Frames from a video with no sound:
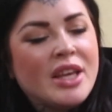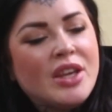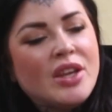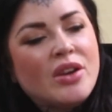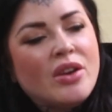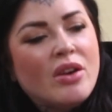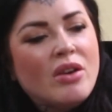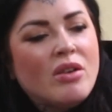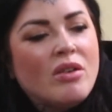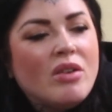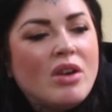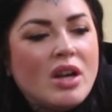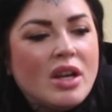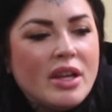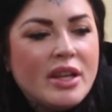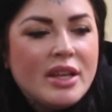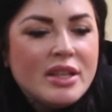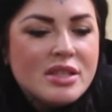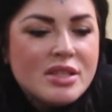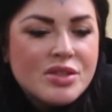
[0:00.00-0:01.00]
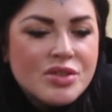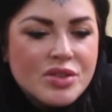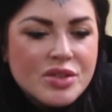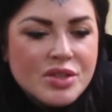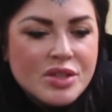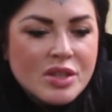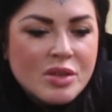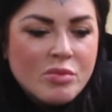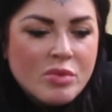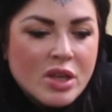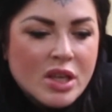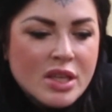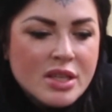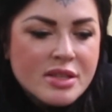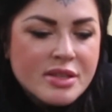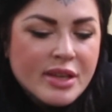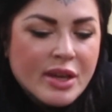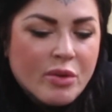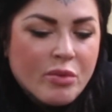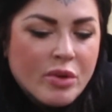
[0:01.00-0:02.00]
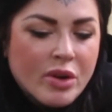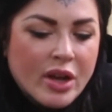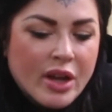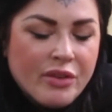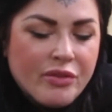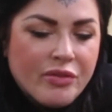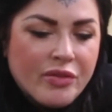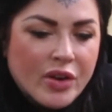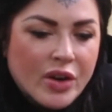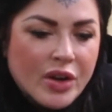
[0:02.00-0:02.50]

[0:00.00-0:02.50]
You know, it's interesting because like when I